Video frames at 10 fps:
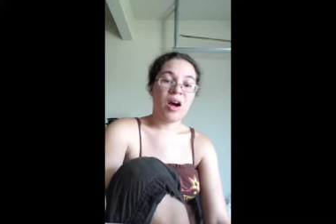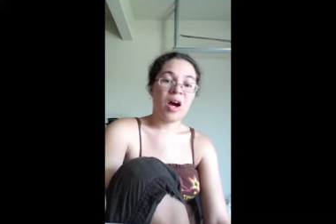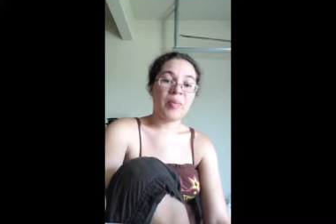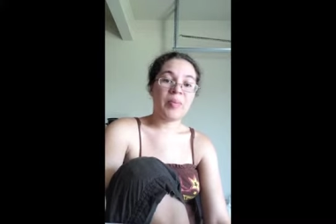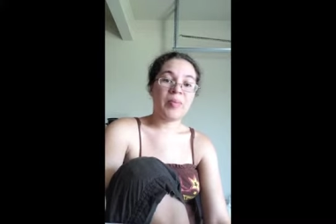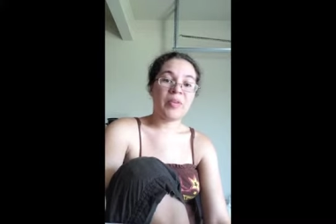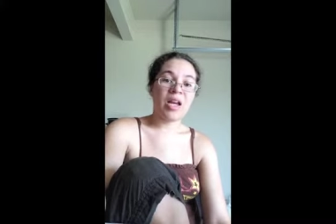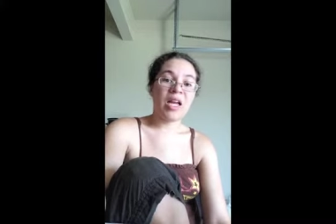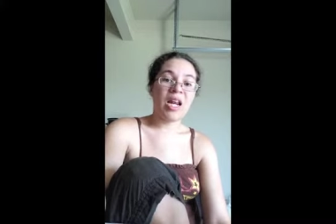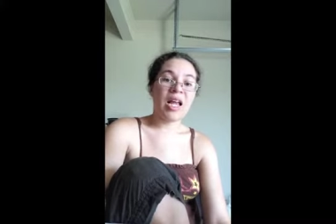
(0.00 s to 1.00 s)
I
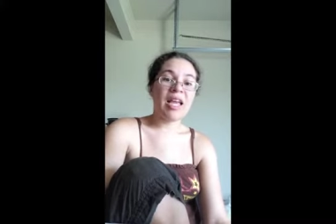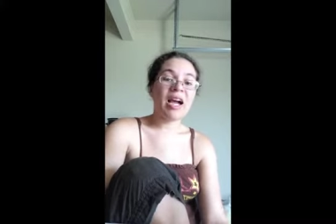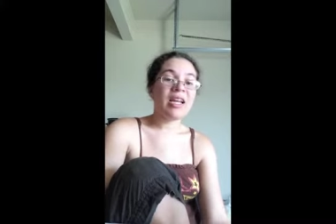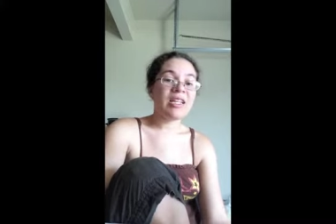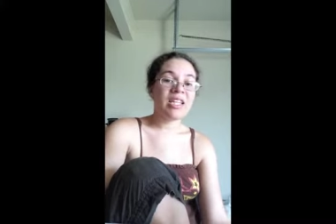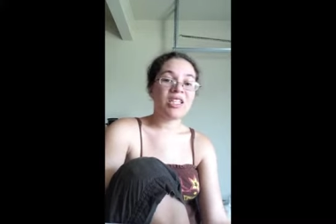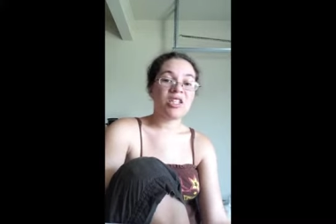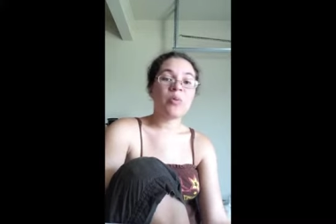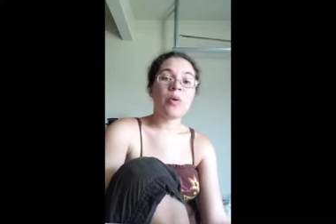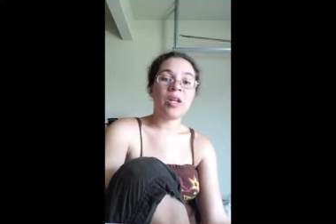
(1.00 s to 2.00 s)
had like
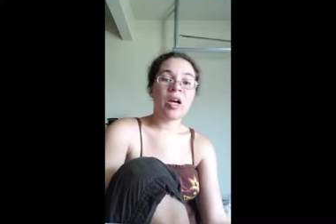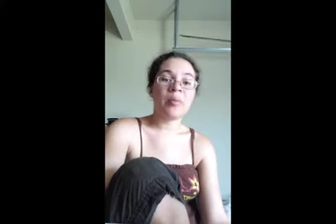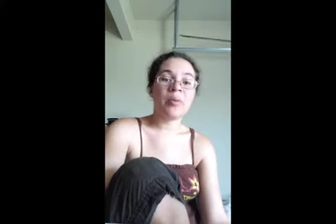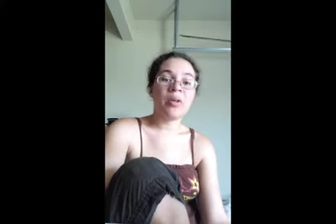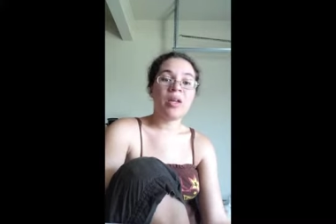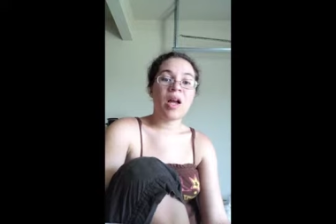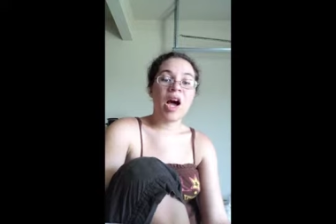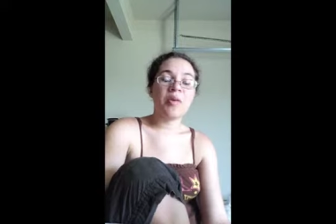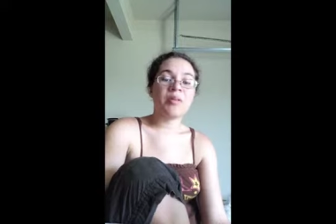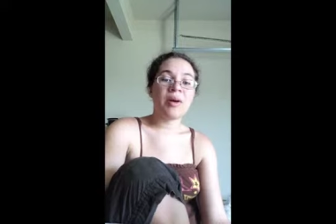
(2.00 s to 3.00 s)
just woken up.
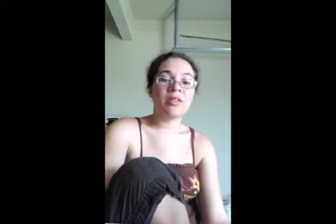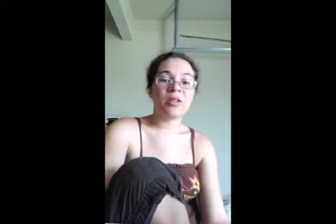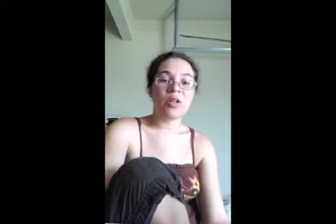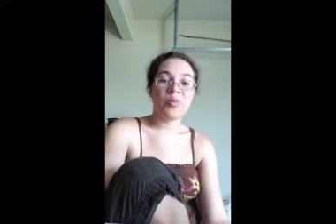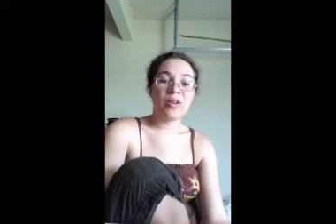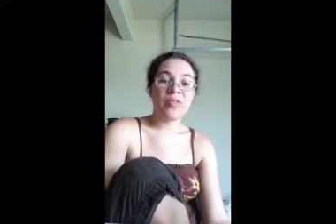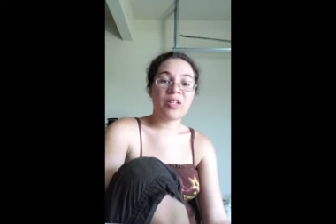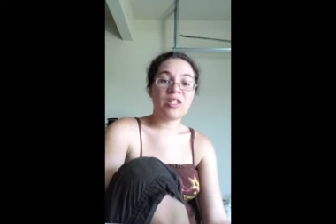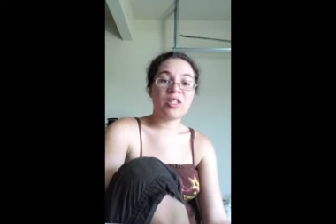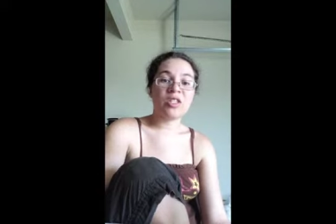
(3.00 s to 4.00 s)
I was about to cook
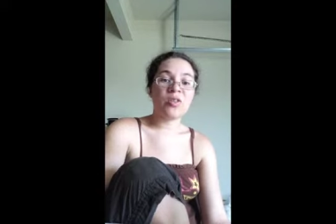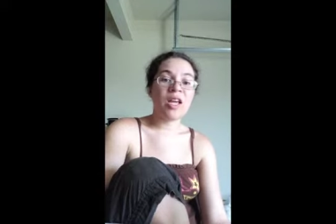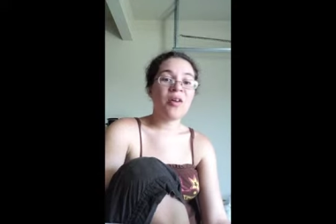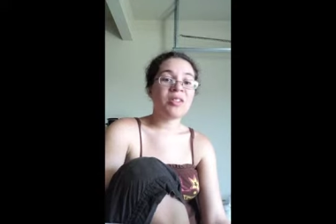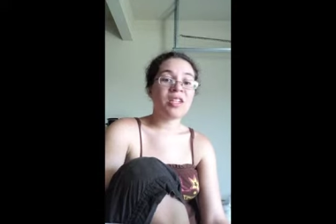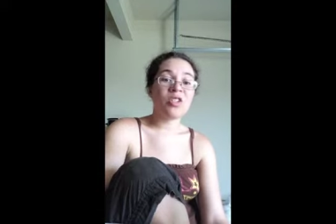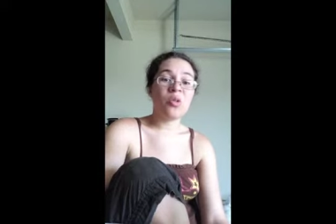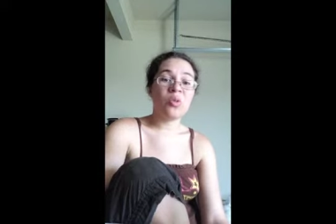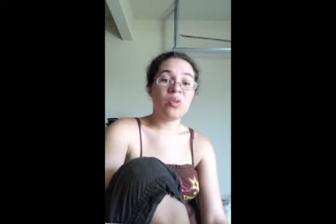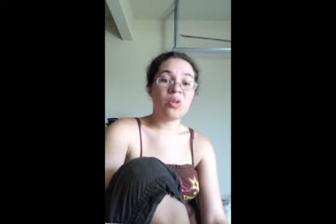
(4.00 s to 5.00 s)
breakfast, and so now it's like
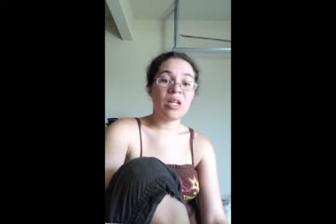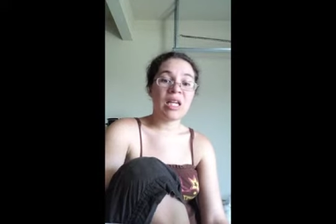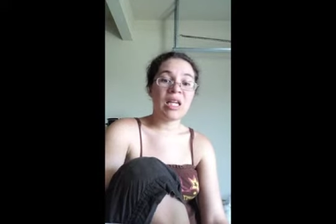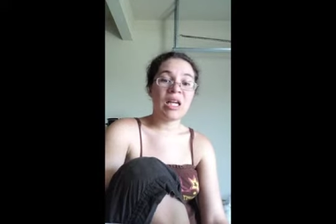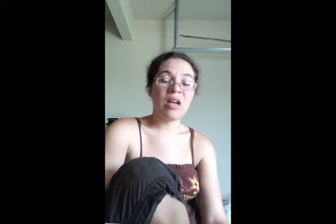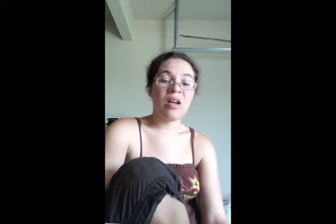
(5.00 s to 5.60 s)
2:30